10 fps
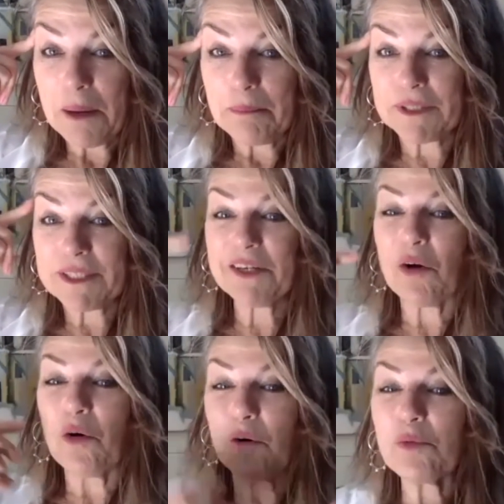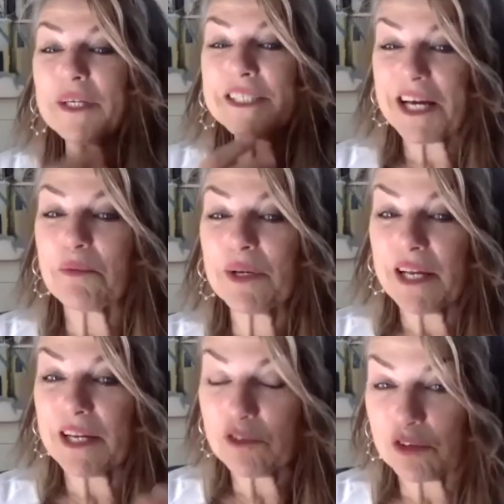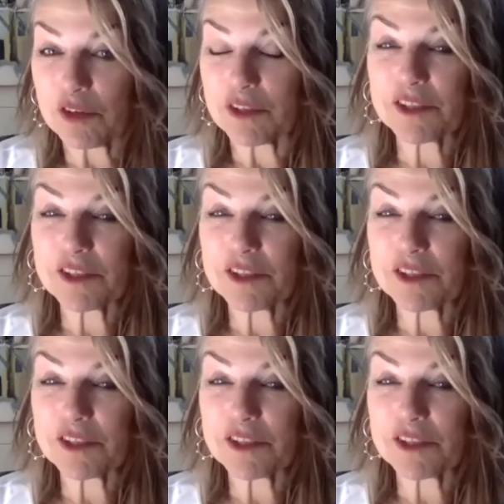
but they always are relational.